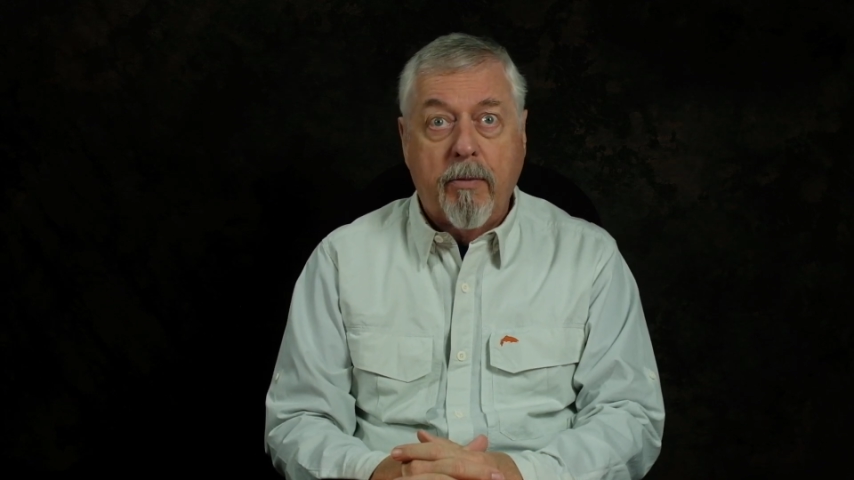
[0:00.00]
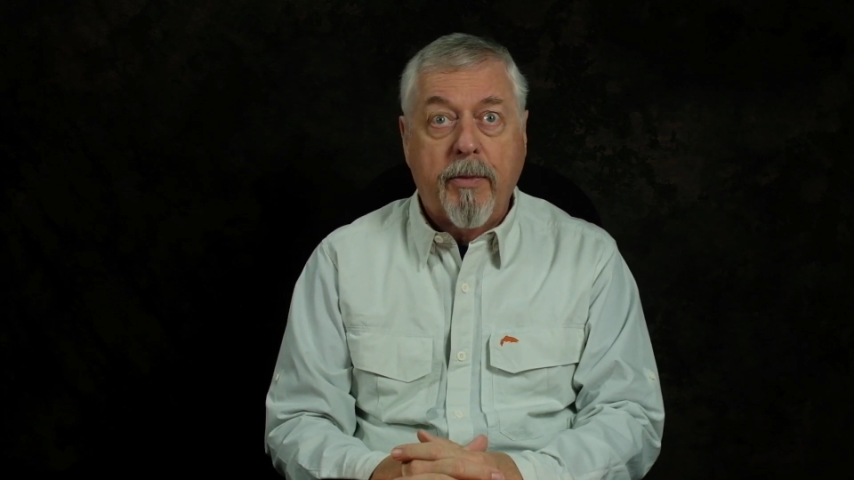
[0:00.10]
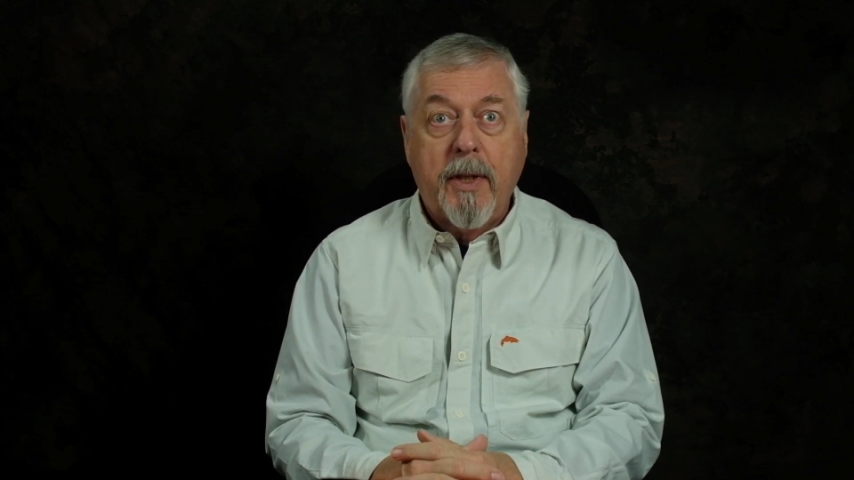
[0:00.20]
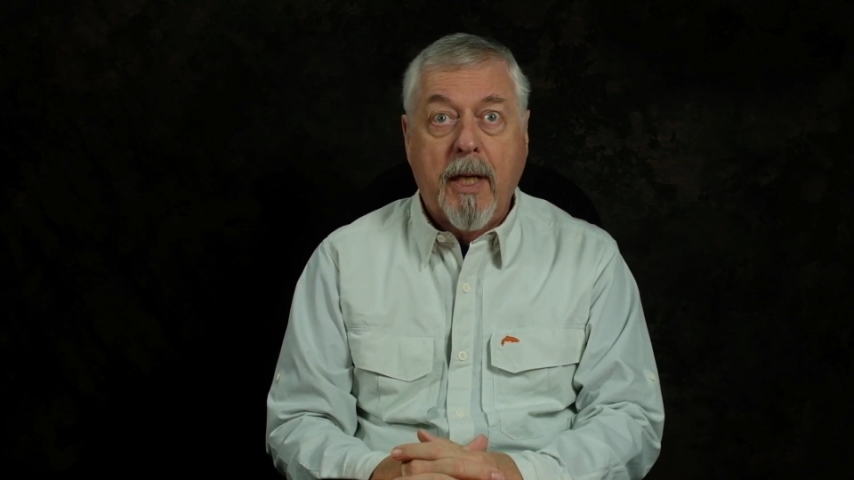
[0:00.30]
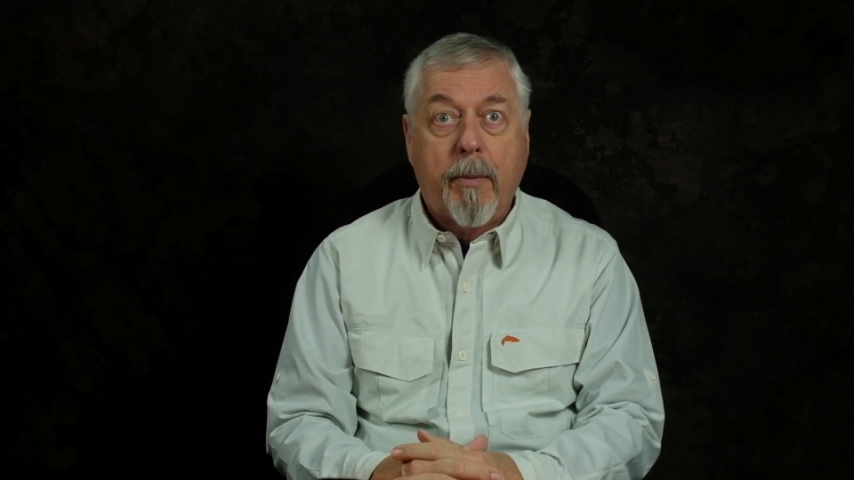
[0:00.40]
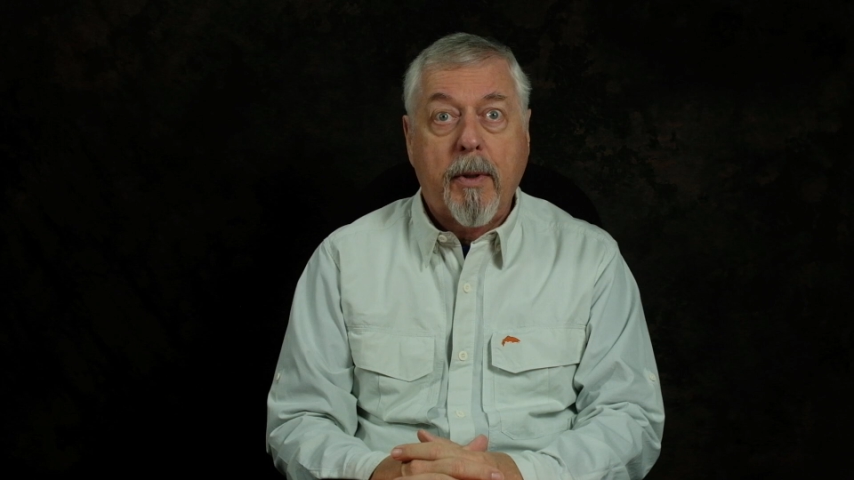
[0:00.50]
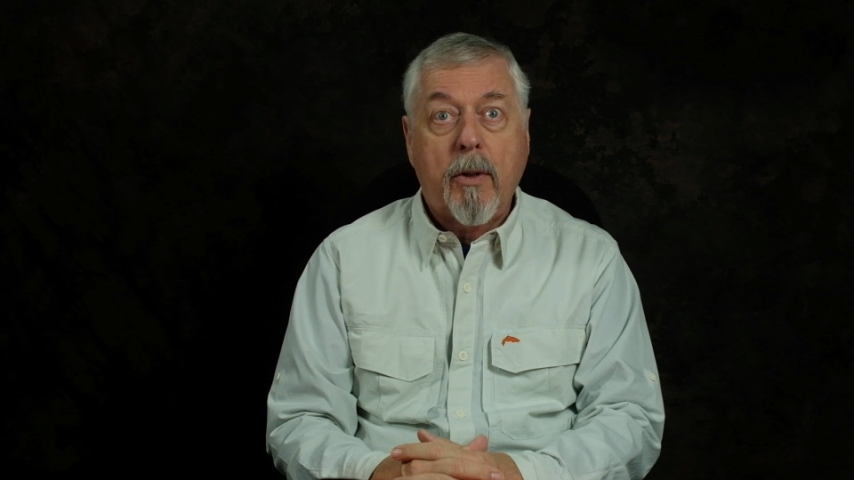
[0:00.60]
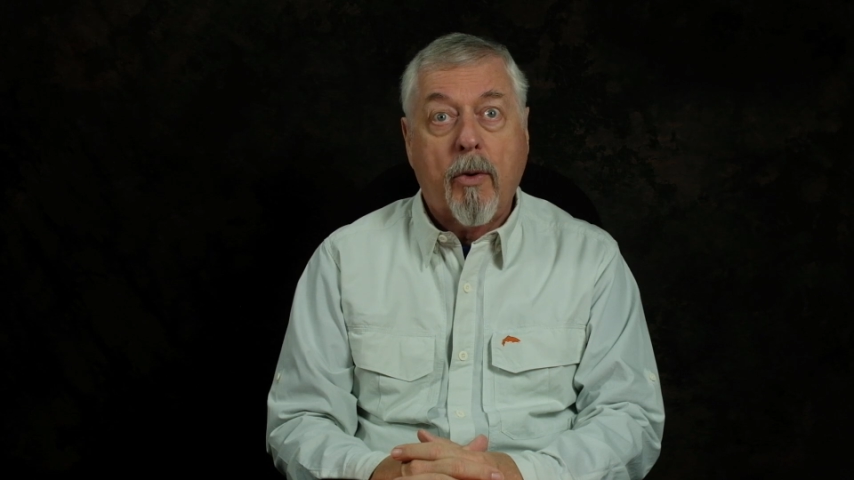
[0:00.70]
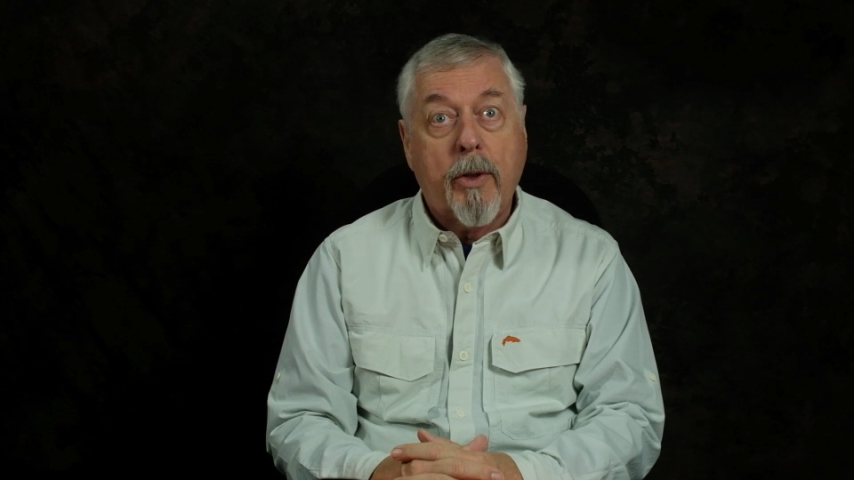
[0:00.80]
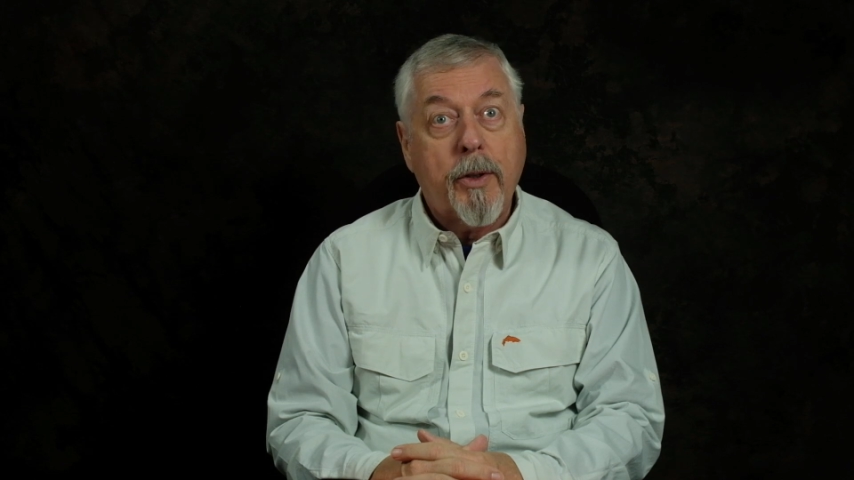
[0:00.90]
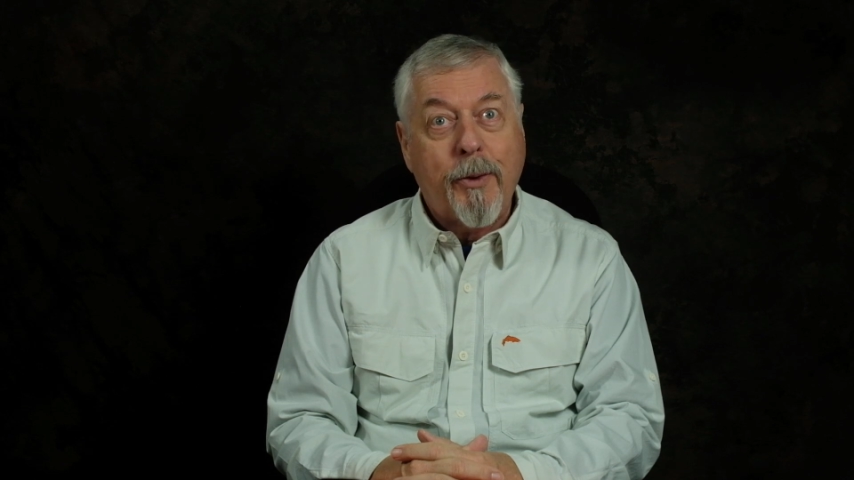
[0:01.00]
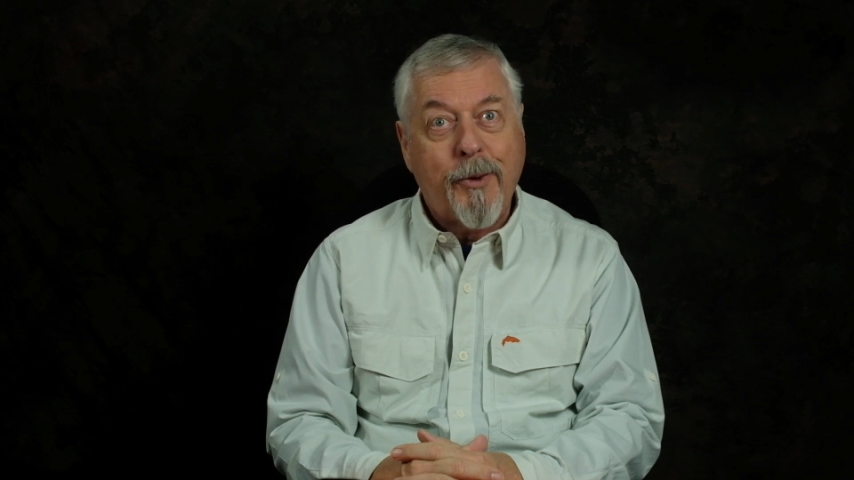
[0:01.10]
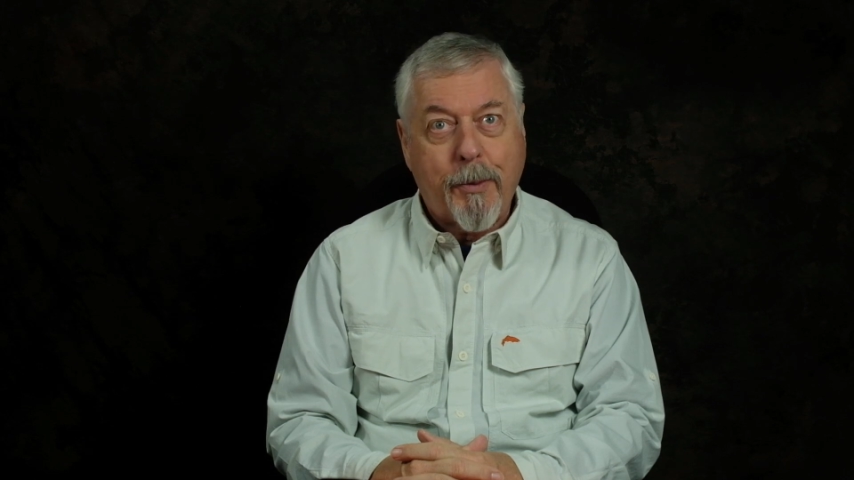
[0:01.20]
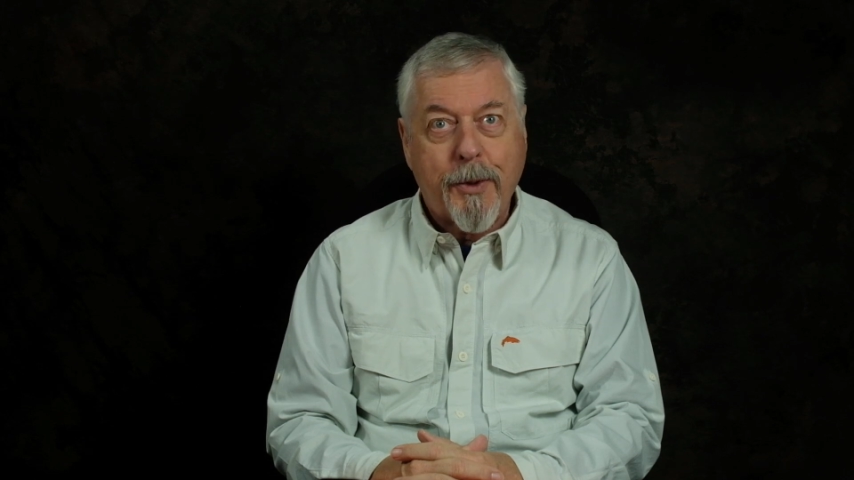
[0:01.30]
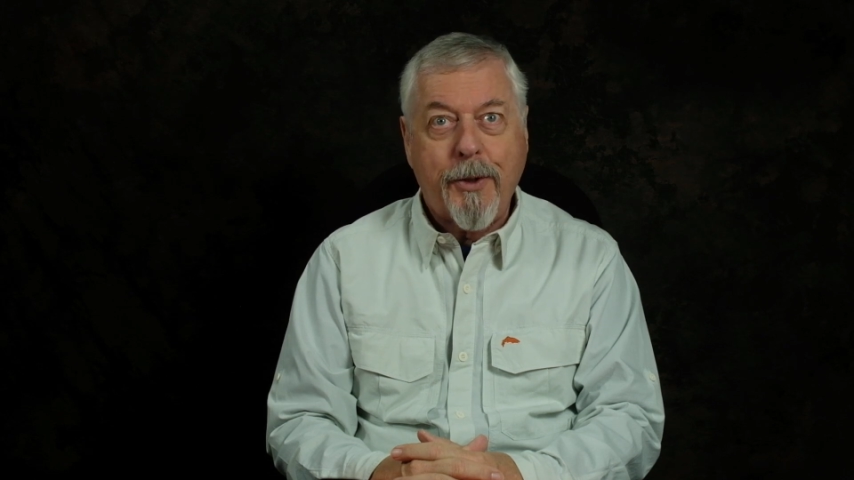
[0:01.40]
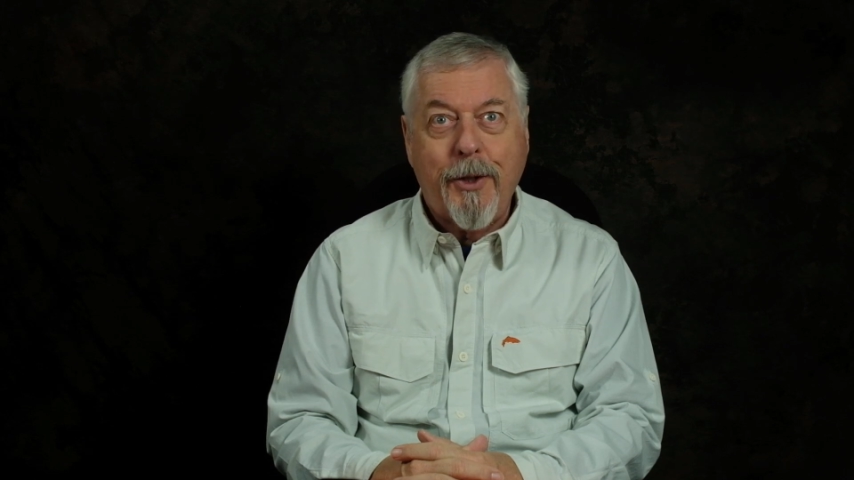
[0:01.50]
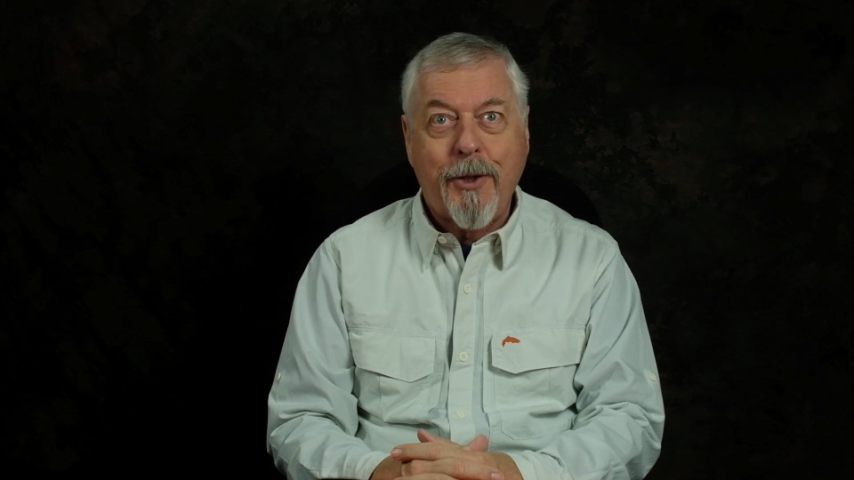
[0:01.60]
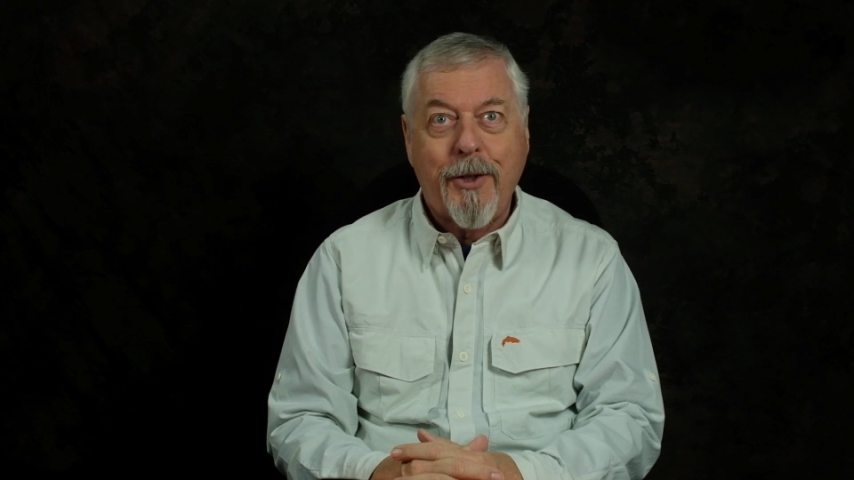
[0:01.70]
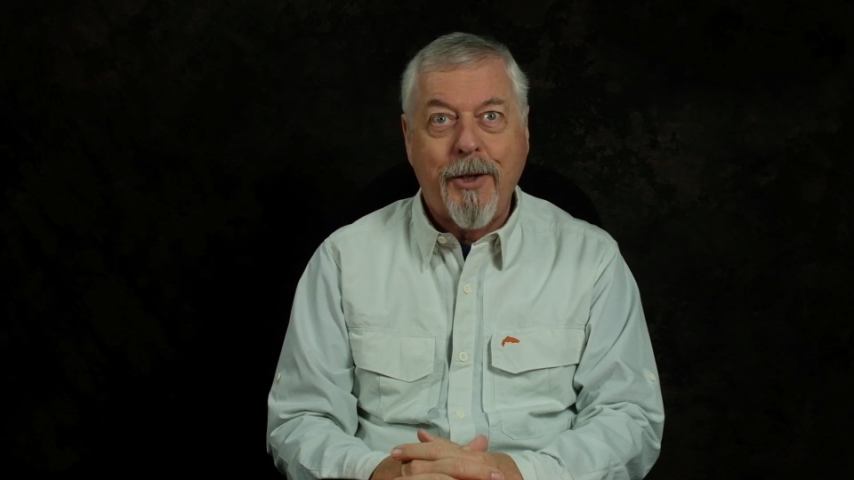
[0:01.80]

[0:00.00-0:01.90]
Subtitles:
the double or triple surgeon's